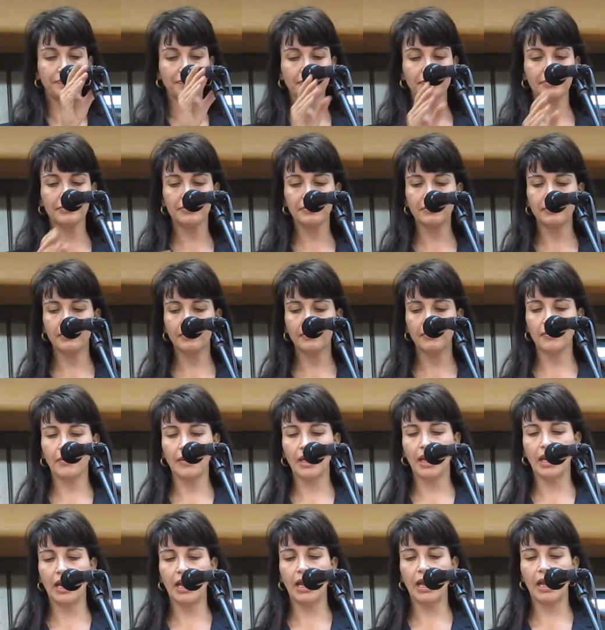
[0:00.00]

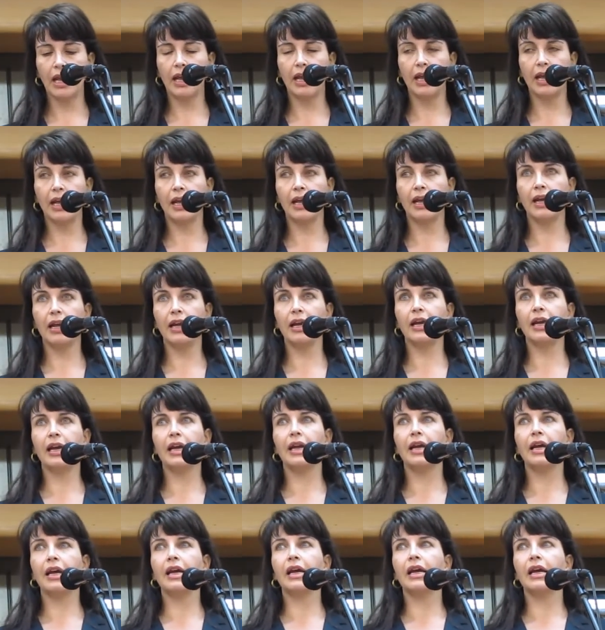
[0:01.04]
(no one is talking)